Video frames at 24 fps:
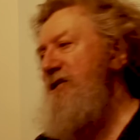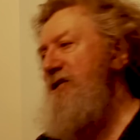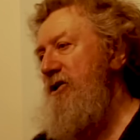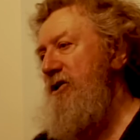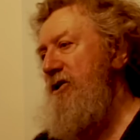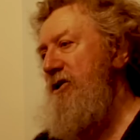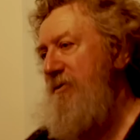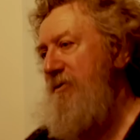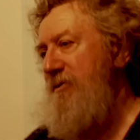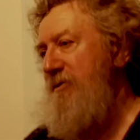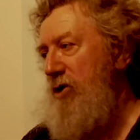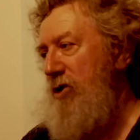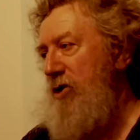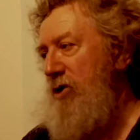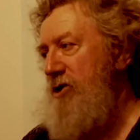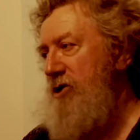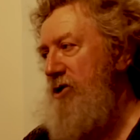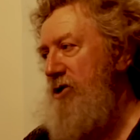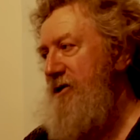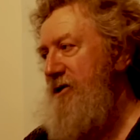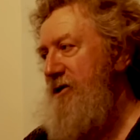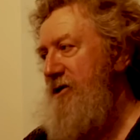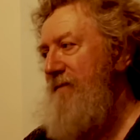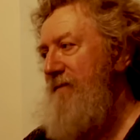has emerged.
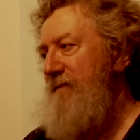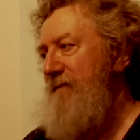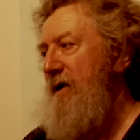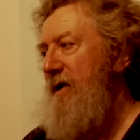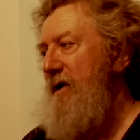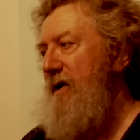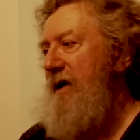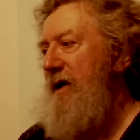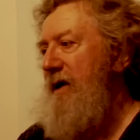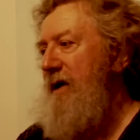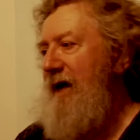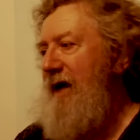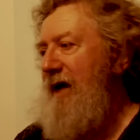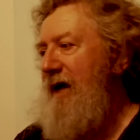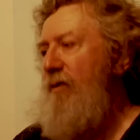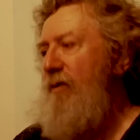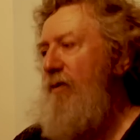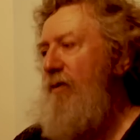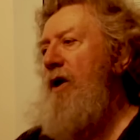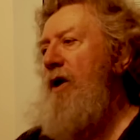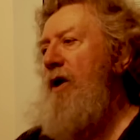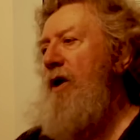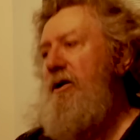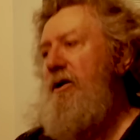And if we
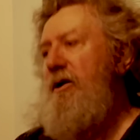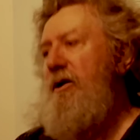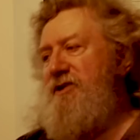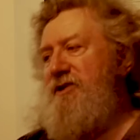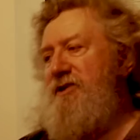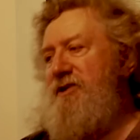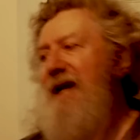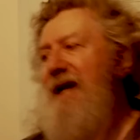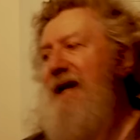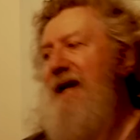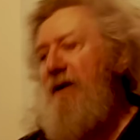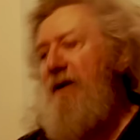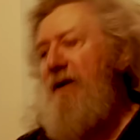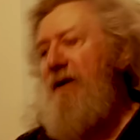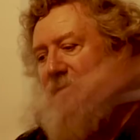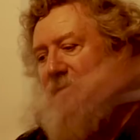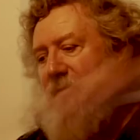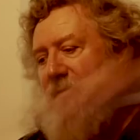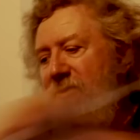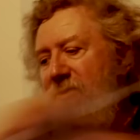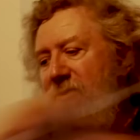want to understand our modern